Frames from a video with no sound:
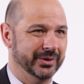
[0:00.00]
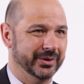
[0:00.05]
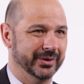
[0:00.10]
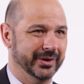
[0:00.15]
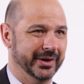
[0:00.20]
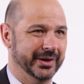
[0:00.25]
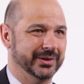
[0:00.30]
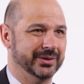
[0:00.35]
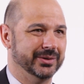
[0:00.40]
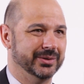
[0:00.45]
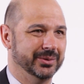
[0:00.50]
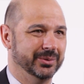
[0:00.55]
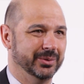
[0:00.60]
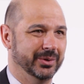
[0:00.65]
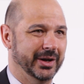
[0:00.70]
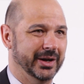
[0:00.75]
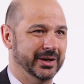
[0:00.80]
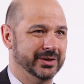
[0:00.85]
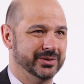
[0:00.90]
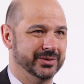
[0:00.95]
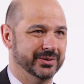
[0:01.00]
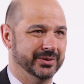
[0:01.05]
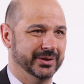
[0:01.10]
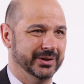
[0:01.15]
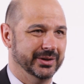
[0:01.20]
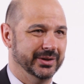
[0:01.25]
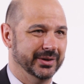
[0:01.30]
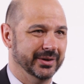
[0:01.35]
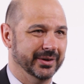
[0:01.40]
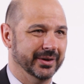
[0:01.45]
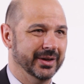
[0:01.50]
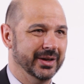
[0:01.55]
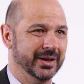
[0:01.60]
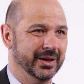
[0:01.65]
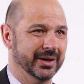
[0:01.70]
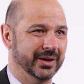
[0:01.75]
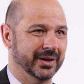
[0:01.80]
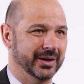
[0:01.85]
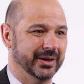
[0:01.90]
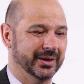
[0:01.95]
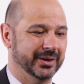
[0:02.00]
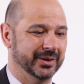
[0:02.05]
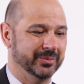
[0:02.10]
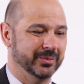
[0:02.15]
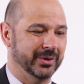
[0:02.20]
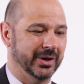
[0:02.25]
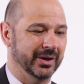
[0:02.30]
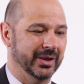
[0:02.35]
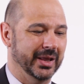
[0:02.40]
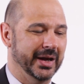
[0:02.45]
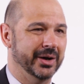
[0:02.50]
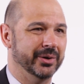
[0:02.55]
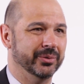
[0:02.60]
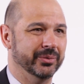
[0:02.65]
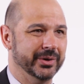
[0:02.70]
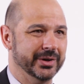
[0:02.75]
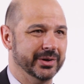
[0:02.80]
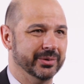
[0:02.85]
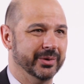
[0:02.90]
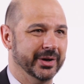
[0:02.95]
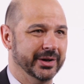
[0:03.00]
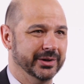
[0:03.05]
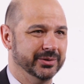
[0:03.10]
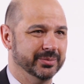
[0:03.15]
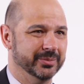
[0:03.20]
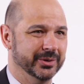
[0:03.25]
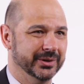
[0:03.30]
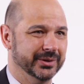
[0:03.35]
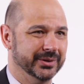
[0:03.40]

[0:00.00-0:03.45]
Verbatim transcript: not to actually allow rearrangement.